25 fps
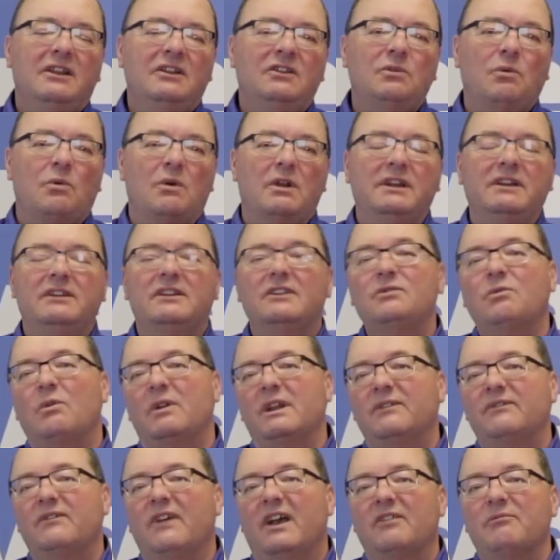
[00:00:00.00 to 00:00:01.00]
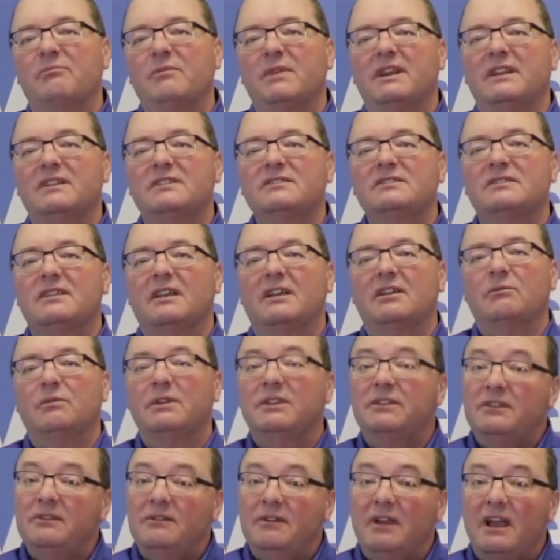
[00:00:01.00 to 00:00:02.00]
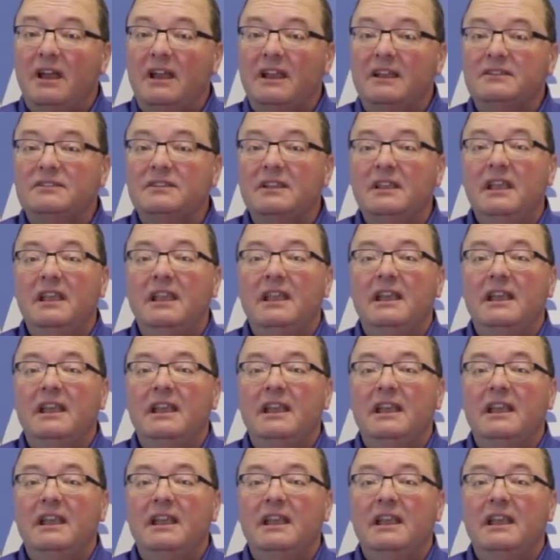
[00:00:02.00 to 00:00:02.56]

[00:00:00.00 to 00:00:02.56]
20 to 25 minutes with you guys